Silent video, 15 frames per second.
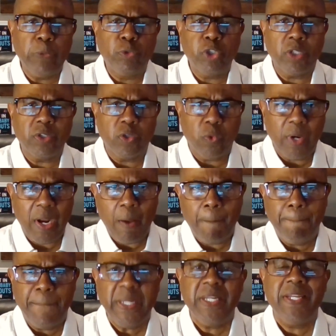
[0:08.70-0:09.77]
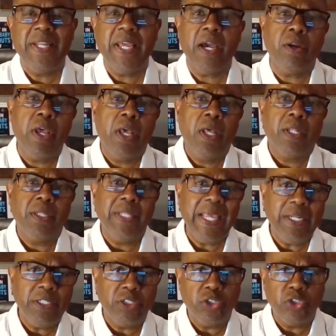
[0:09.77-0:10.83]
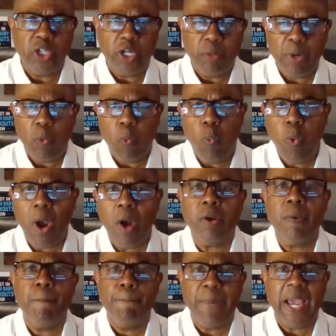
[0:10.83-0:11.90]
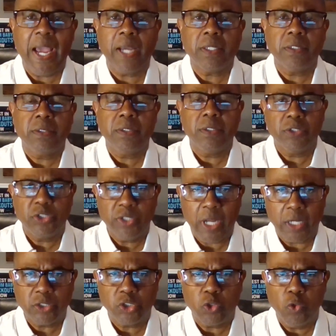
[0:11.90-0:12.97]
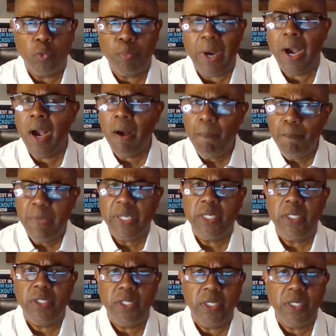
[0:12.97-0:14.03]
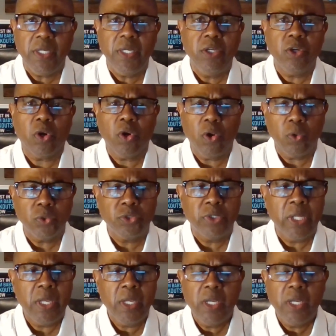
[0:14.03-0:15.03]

boots on the ground, putting it down. Ladies and gentlemen, welcome back to the Stock Scoop. I'm Mickey D, your host.